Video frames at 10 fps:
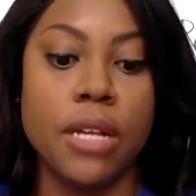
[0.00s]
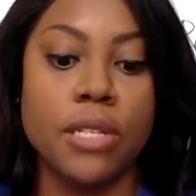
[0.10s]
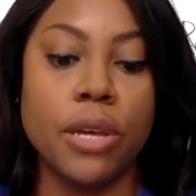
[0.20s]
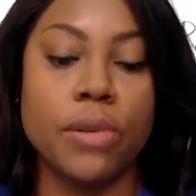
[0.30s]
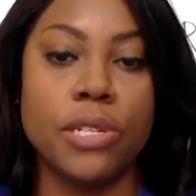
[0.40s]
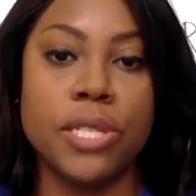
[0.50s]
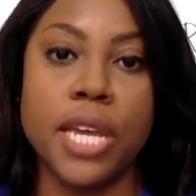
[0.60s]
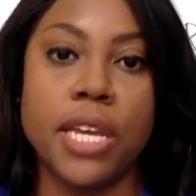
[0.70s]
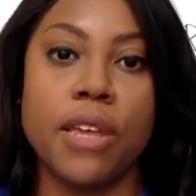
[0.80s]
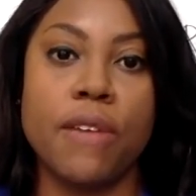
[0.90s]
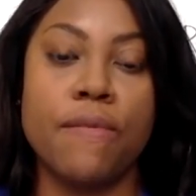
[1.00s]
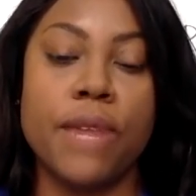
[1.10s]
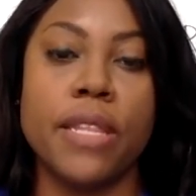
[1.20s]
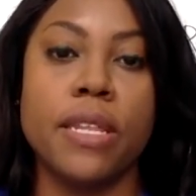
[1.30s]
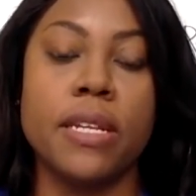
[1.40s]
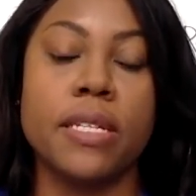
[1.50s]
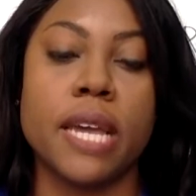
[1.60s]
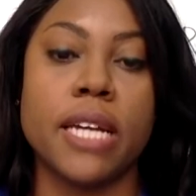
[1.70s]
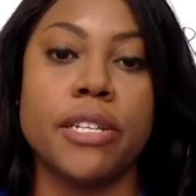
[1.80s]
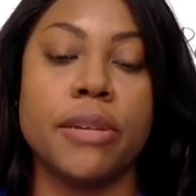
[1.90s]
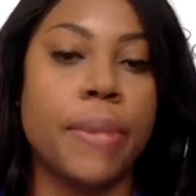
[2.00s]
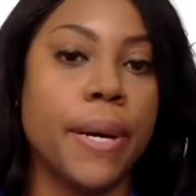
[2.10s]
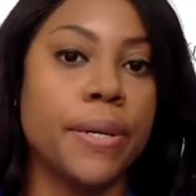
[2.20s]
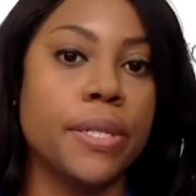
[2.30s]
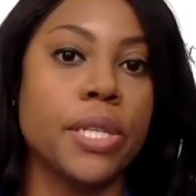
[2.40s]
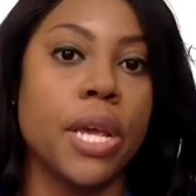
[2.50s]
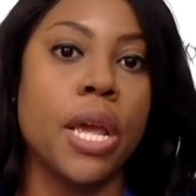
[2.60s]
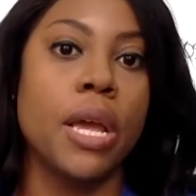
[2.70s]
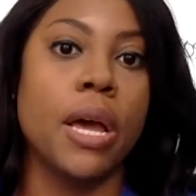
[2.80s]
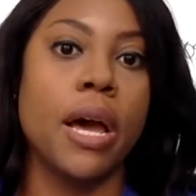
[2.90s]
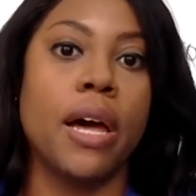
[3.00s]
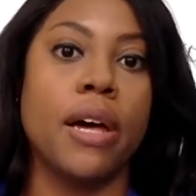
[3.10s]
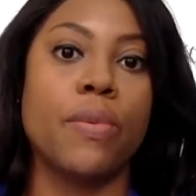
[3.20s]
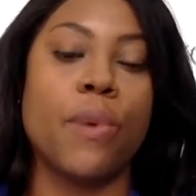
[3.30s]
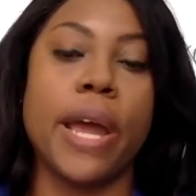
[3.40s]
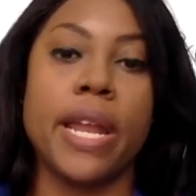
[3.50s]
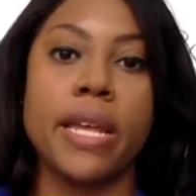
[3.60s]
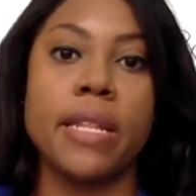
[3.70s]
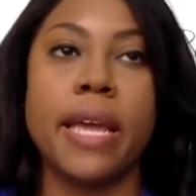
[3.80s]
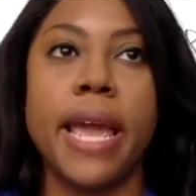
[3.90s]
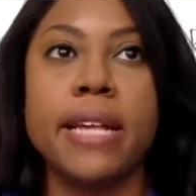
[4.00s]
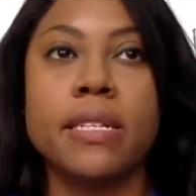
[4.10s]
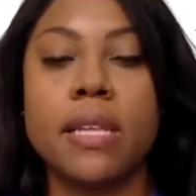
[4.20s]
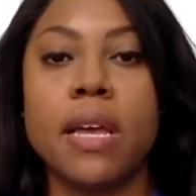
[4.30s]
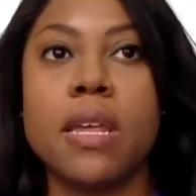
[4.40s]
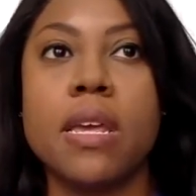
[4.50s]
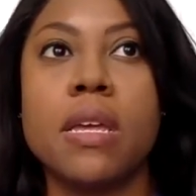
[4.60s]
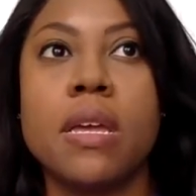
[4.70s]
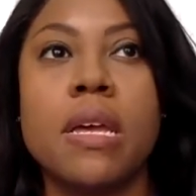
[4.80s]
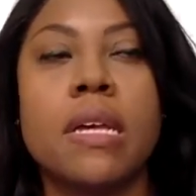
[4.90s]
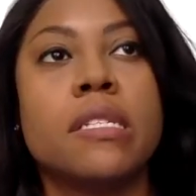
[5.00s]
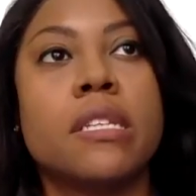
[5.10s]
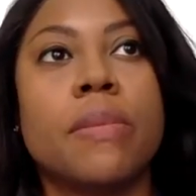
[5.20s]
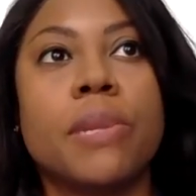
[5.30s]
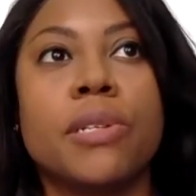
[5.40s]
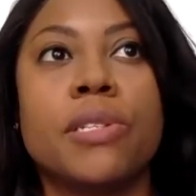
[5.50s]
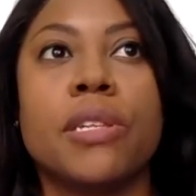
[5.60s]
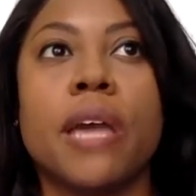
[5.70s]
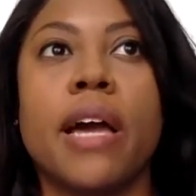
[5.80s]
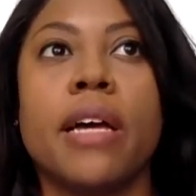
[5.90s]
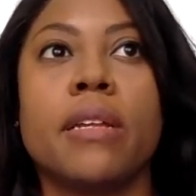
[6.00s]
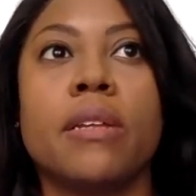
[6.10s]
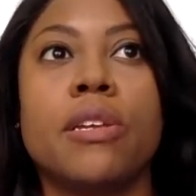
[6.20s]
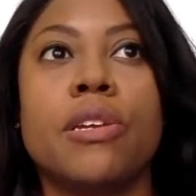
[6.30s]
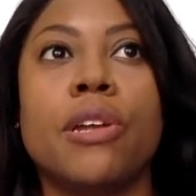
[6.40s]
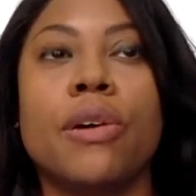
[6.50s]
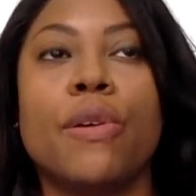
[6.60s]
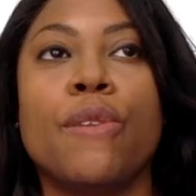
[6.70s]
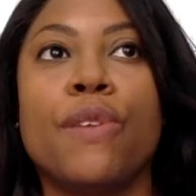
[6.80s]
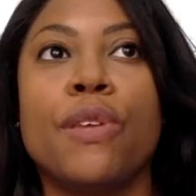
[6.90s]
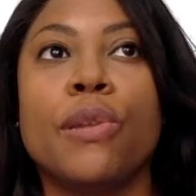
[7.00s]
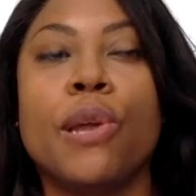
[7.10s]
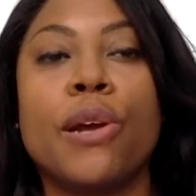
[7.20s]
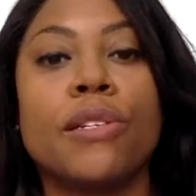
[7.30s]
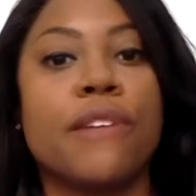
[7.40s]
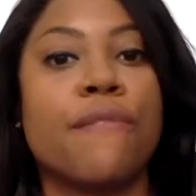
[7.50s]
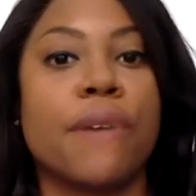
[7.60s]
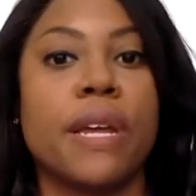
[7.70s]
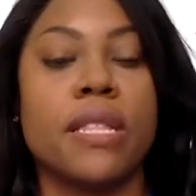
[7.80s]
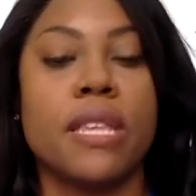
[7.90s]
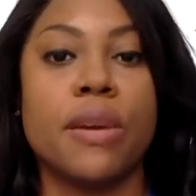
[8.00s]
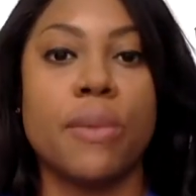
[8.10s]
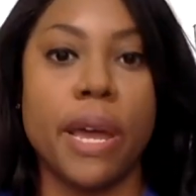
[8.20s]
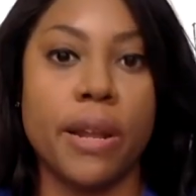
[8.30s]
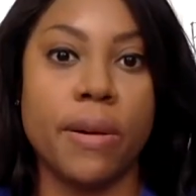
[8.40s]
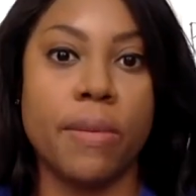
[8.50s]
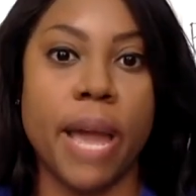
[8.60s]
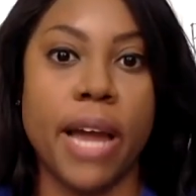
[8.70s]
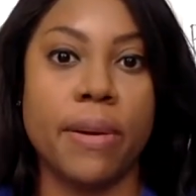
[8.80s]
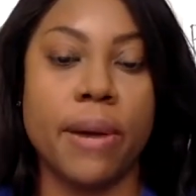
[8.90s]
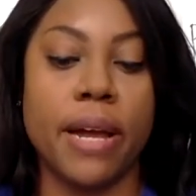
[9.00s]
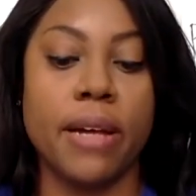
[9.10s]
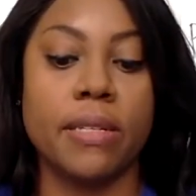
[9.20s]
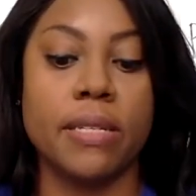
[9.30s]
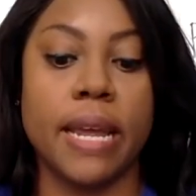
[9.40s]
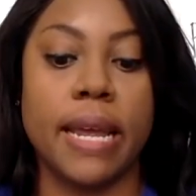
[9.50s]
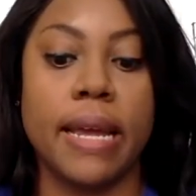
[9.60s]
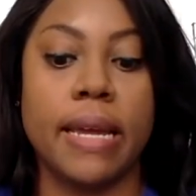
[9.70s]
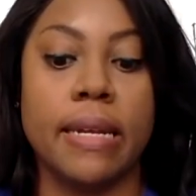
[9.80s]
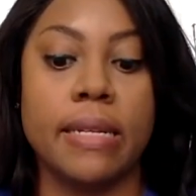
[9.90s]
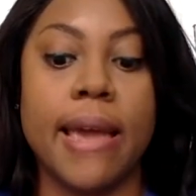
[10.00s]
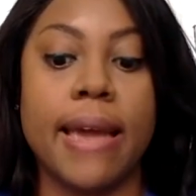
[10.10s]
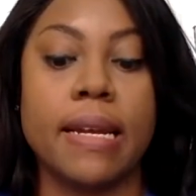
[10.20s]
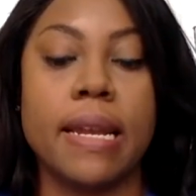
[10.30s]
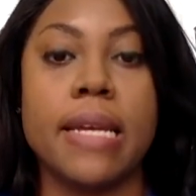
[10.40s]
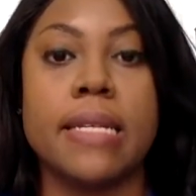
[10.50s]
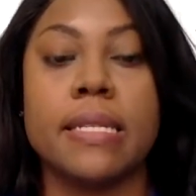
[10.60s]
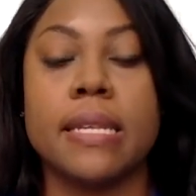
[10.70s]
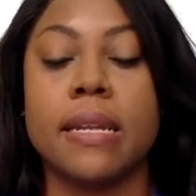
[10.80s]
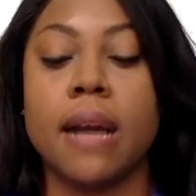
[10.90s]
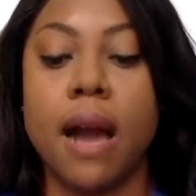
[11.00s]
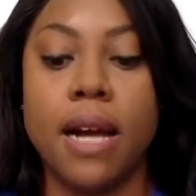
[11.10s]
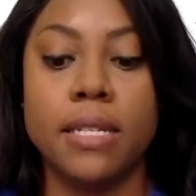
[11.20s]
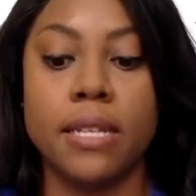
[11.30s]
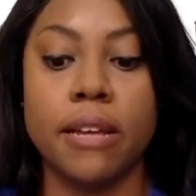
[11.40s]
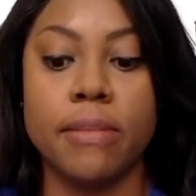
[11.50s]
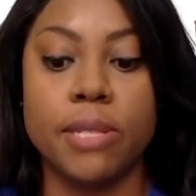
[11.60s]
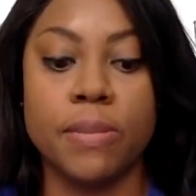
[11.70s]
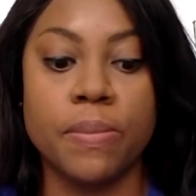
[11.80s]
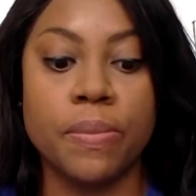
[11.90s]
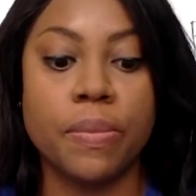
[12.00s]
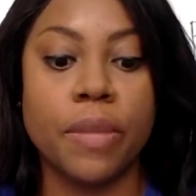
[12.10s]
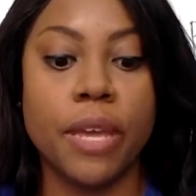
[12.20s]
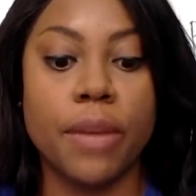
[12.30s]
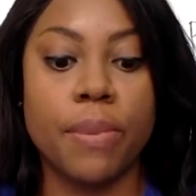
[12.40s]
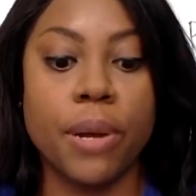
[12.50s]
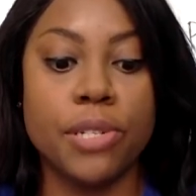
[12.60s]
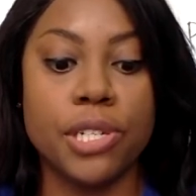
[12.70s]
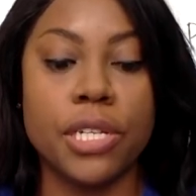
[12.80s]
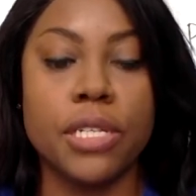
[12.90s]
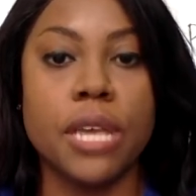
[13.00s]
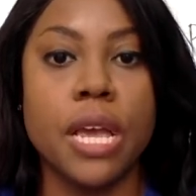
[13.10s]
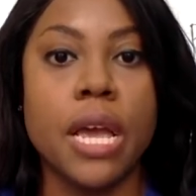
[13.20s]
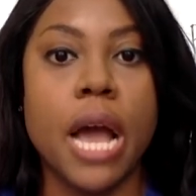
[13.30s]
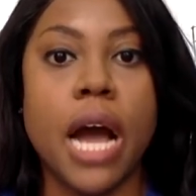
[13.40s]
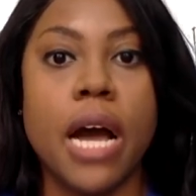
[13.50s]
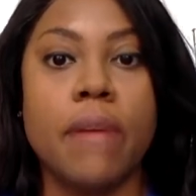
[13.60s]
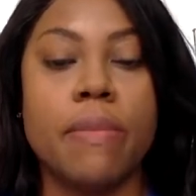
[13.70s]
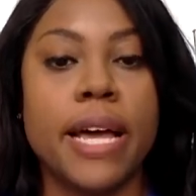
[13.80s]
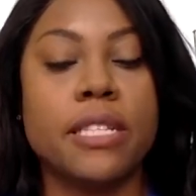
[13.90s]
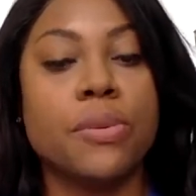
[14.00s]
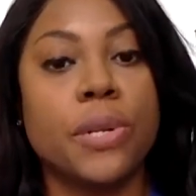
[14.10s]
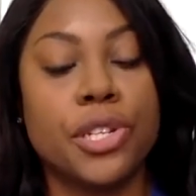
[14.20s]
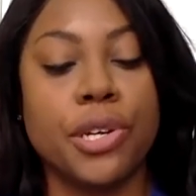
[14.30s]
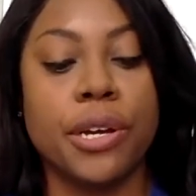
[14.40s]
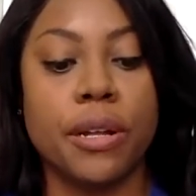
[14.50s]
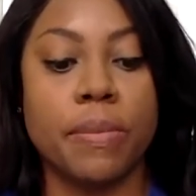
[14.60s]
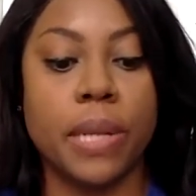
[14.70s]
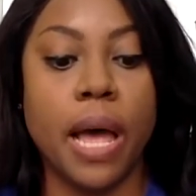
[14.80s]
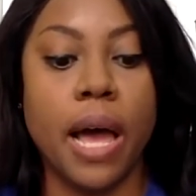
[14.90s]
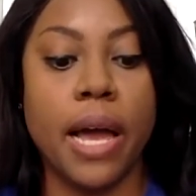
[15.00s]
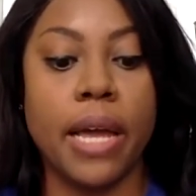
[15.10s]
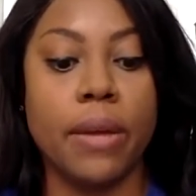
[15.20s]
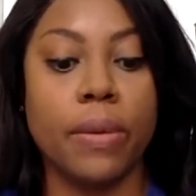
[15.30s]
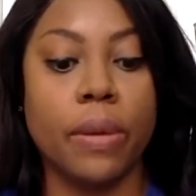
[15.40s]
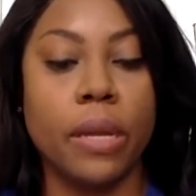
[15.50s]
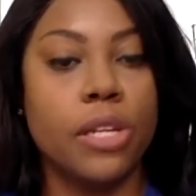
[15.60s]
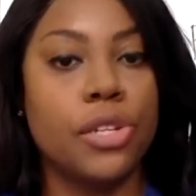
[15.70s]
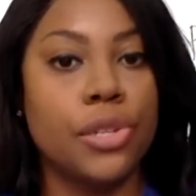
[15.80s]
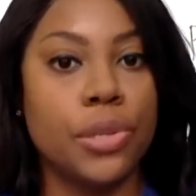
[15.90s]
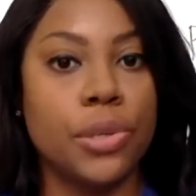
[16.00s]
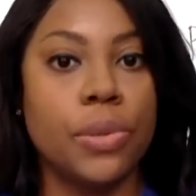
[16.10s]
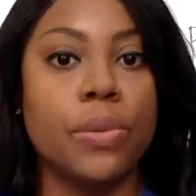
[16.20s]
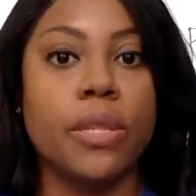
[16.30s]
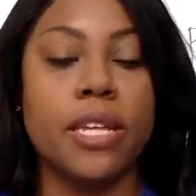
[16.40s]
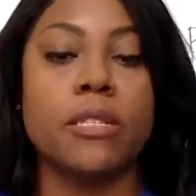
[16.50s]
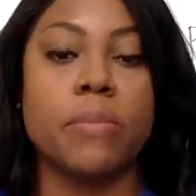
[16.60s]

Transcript: So, just like you've done the discussion post, writing the case study, similar to that, you've learned different theoretical backgrounds and techniques and concepts and approaches, that's what you're going to apply to this